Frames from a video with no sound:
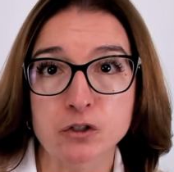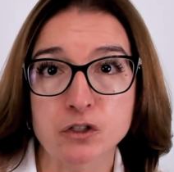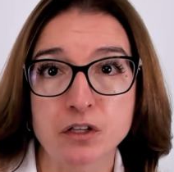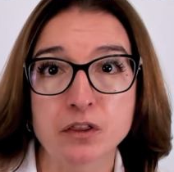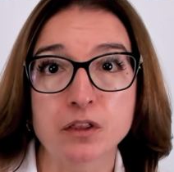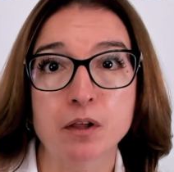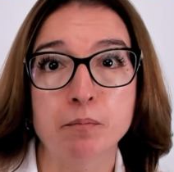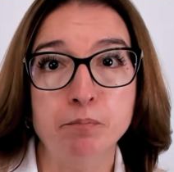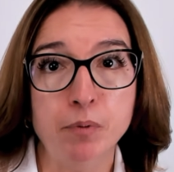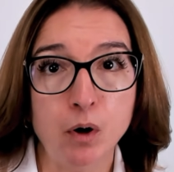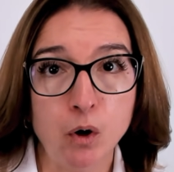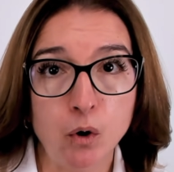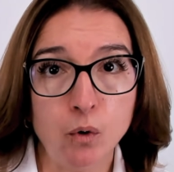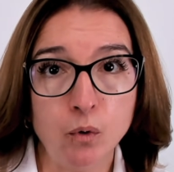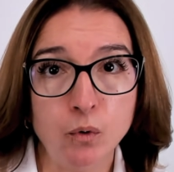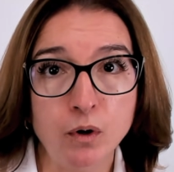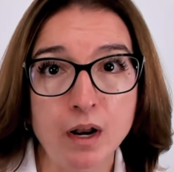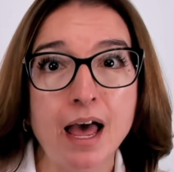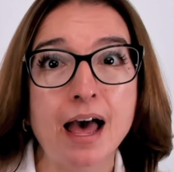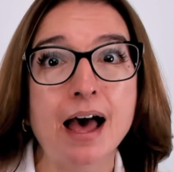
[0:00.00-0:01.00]
in the
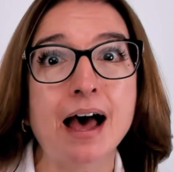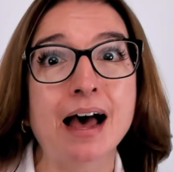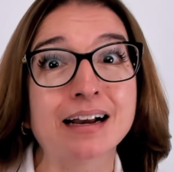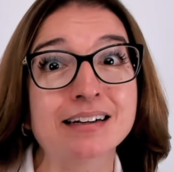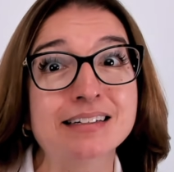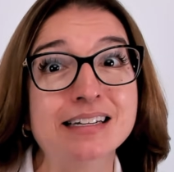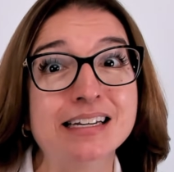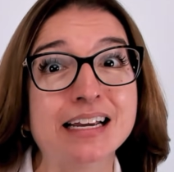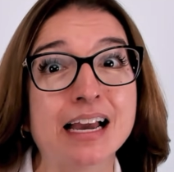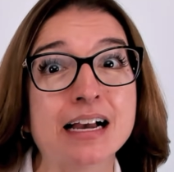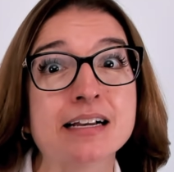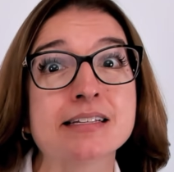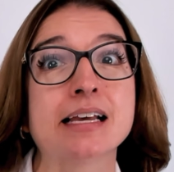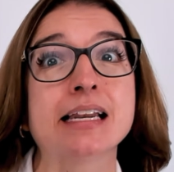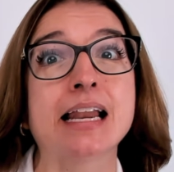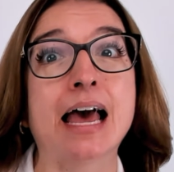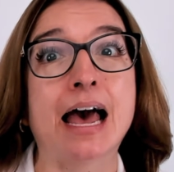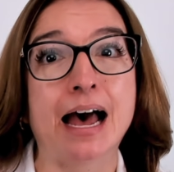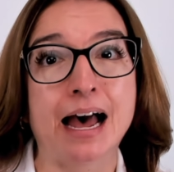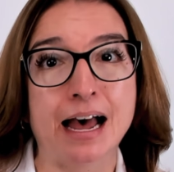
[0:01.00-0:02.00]
bone, acting as
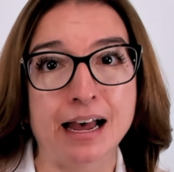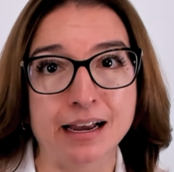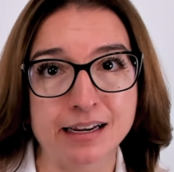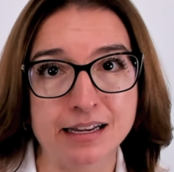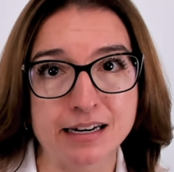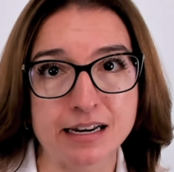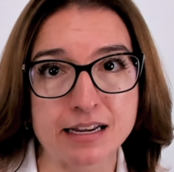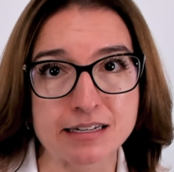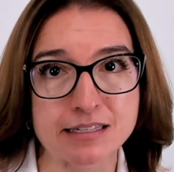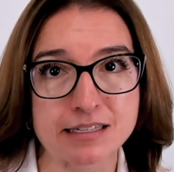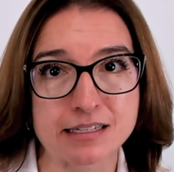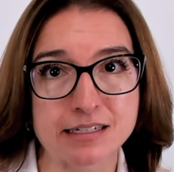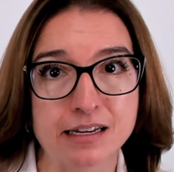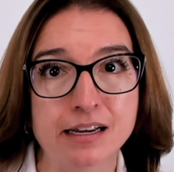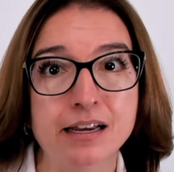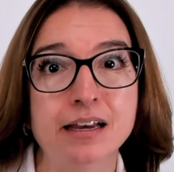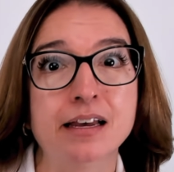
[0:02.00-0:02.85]
an agonist.